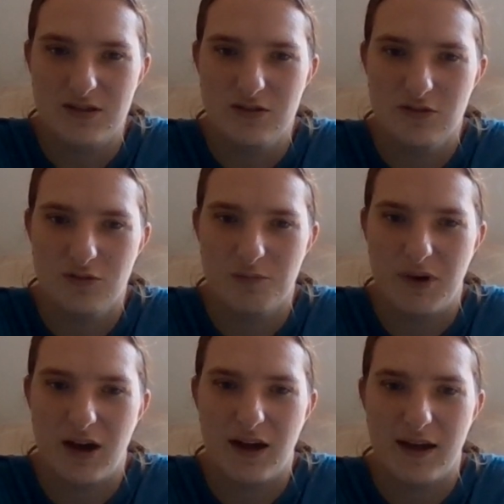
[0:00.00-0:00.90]
to
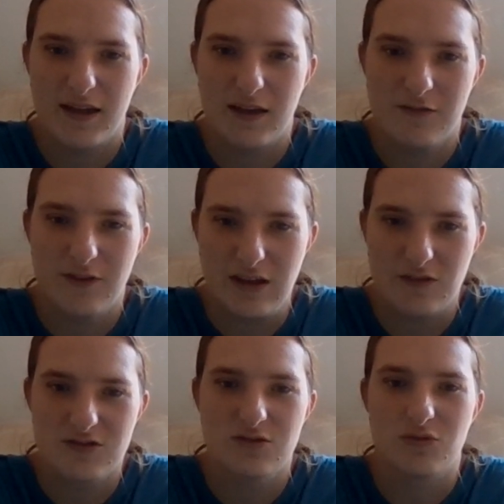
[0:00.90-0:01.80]
my
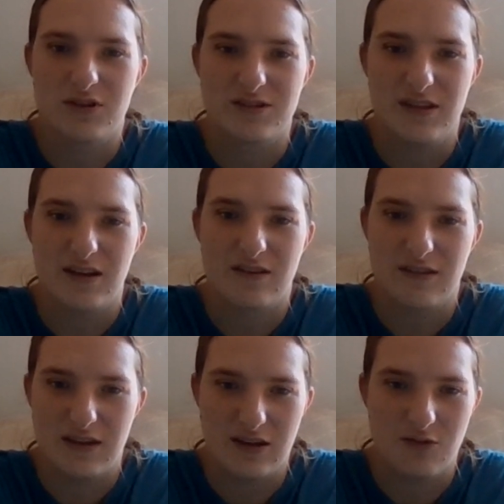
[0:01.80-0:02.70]
videos towards the end
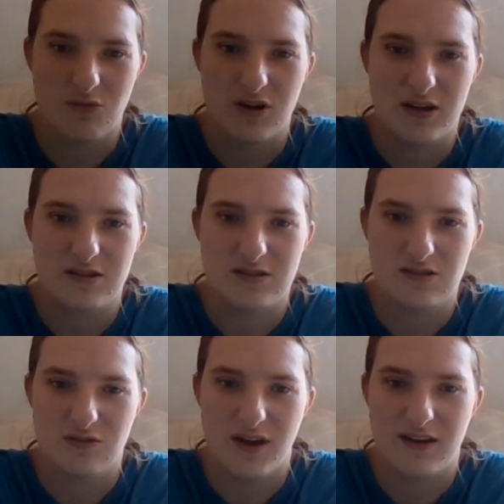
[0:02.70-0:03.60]
of the year where I
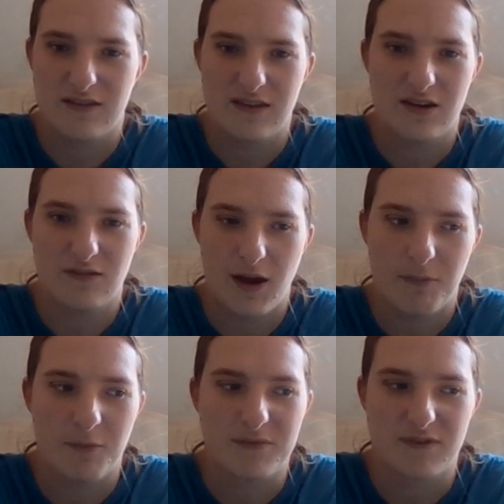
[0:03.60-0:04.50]
do end of the year
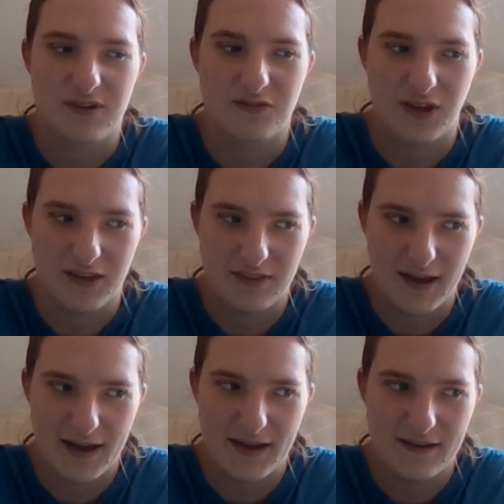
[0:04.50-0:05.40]
wrap ups and stuff like
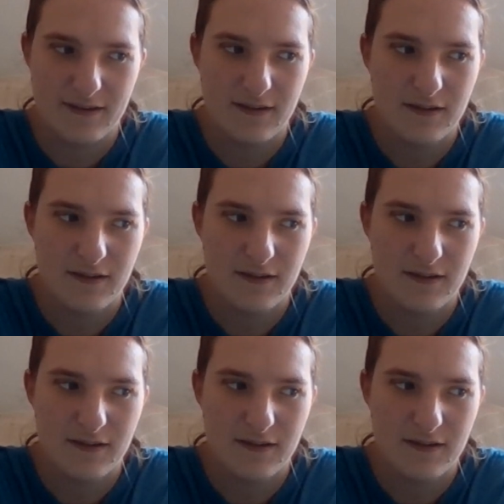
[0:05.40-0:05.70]
that.